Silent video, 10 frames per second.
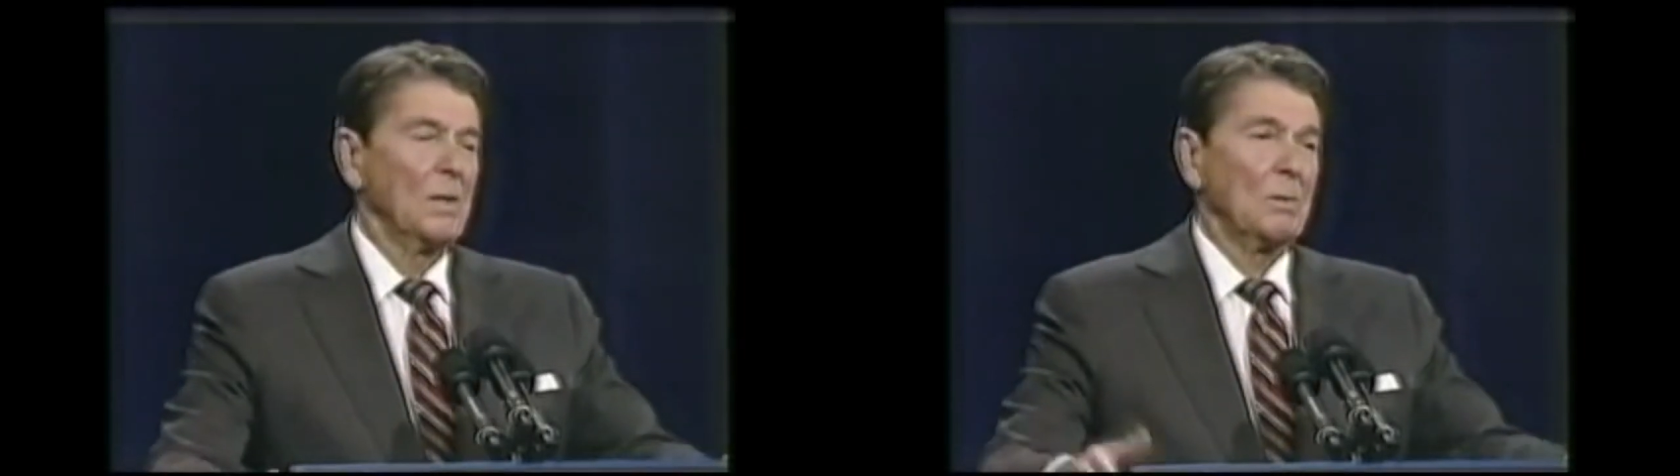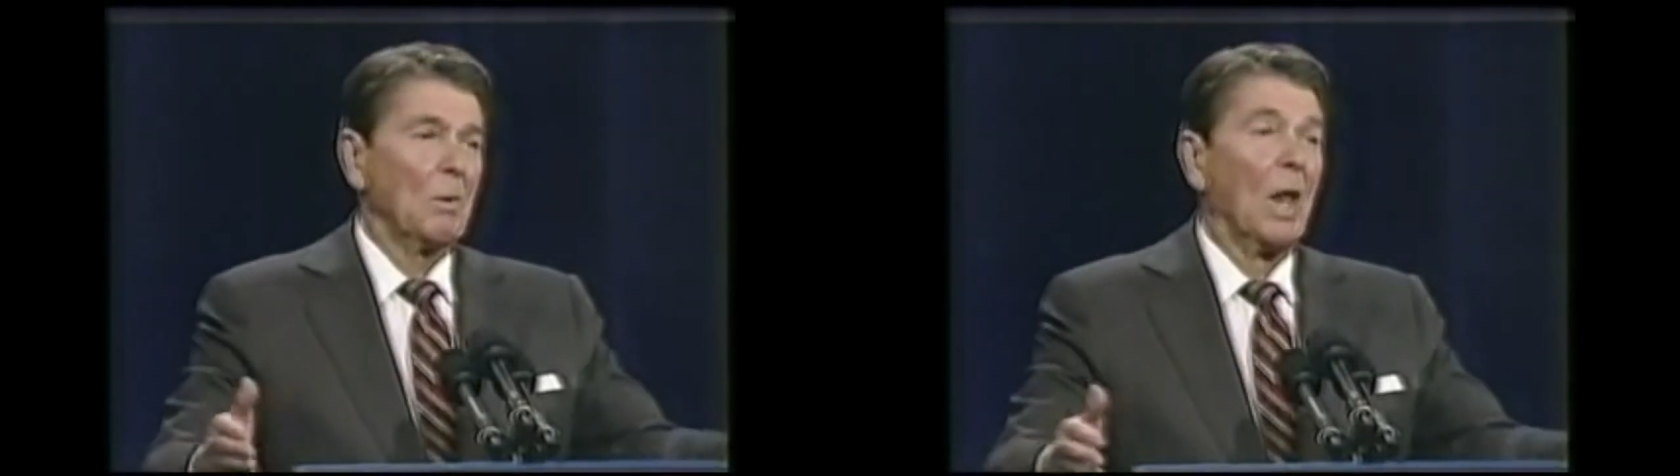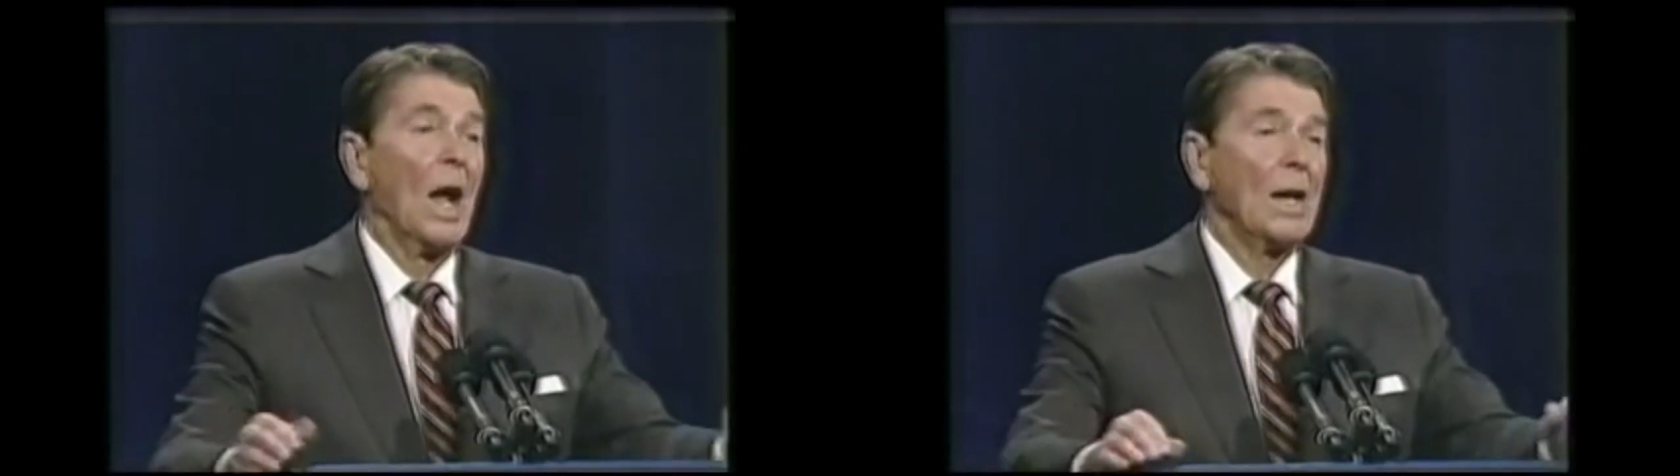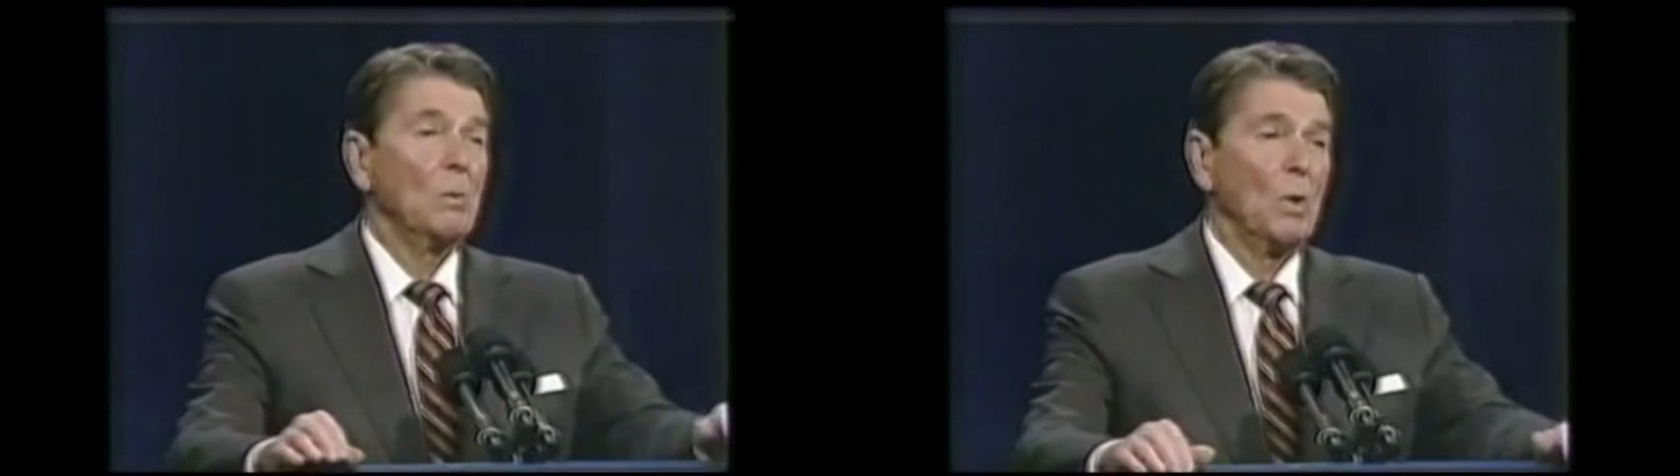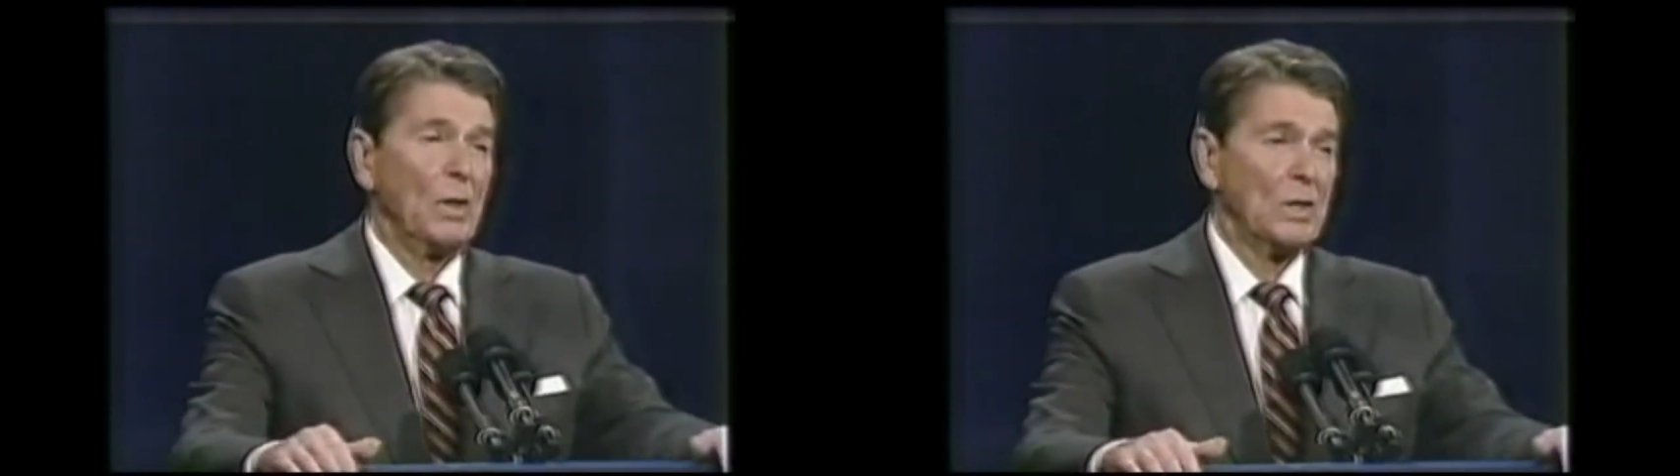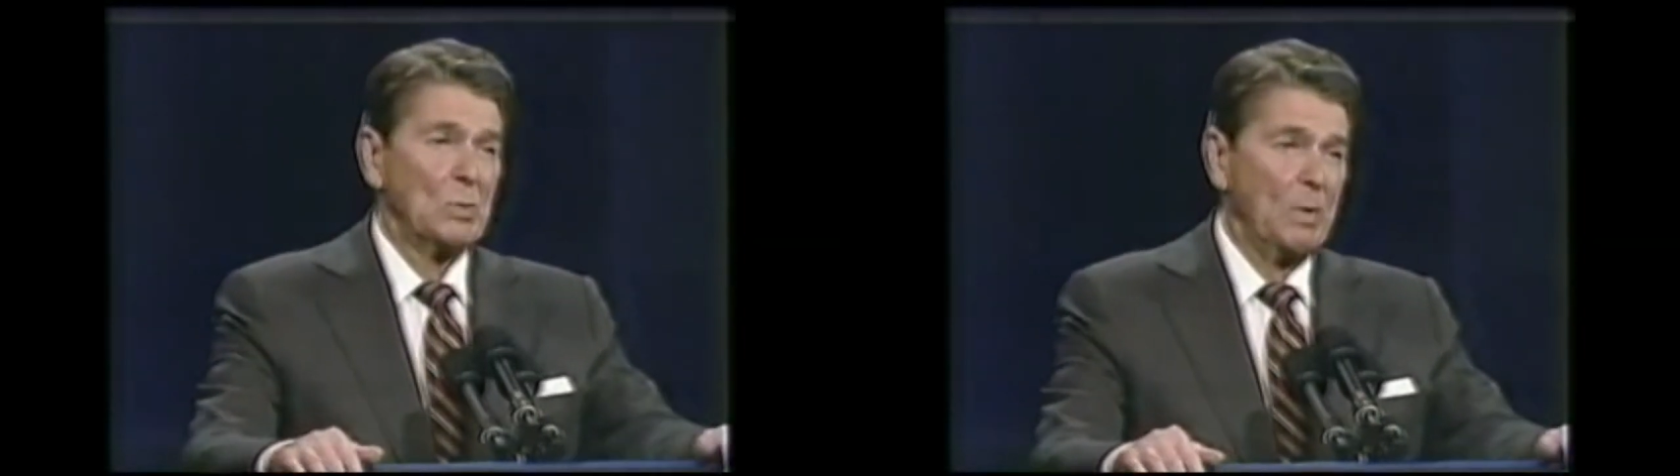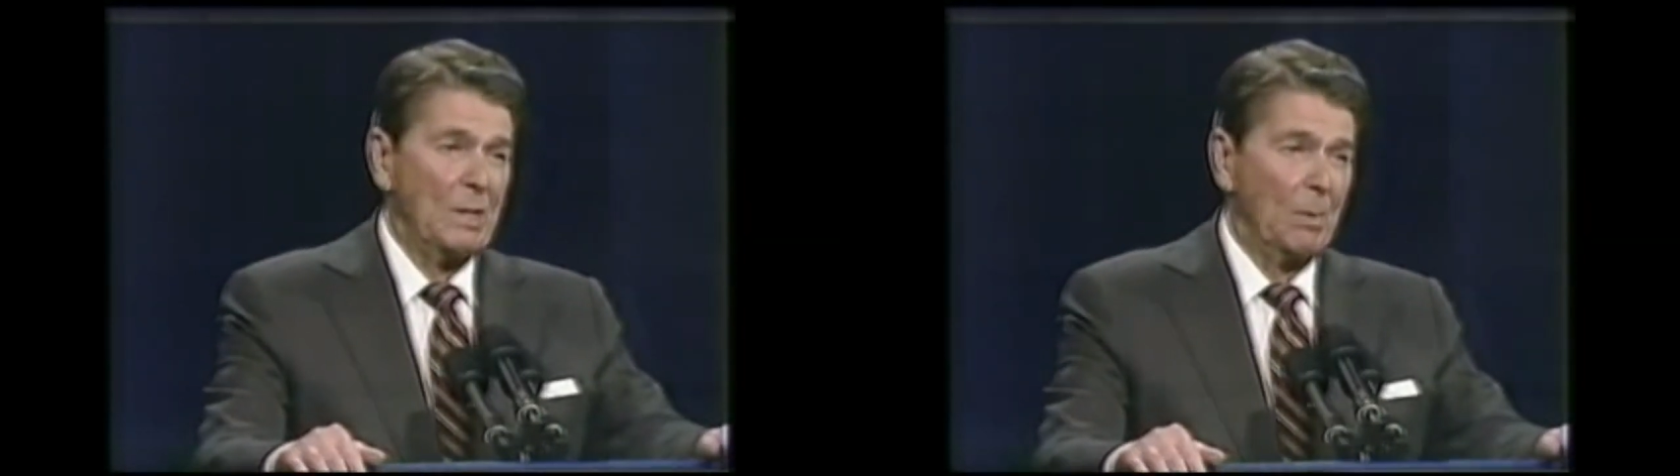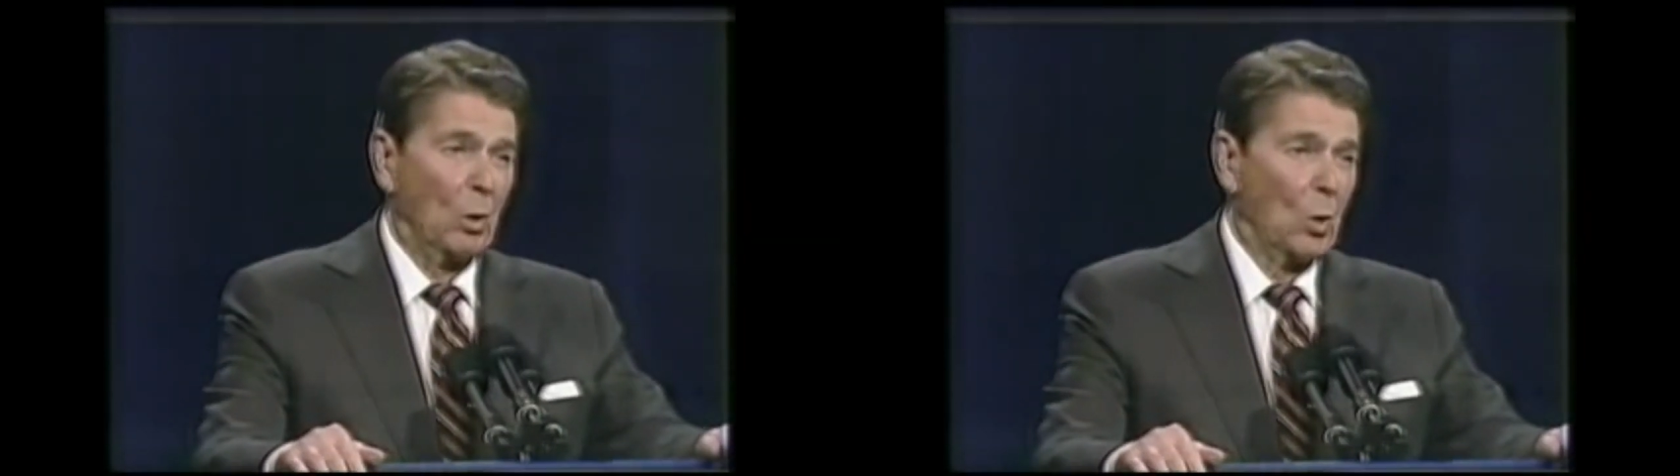uh, line with his people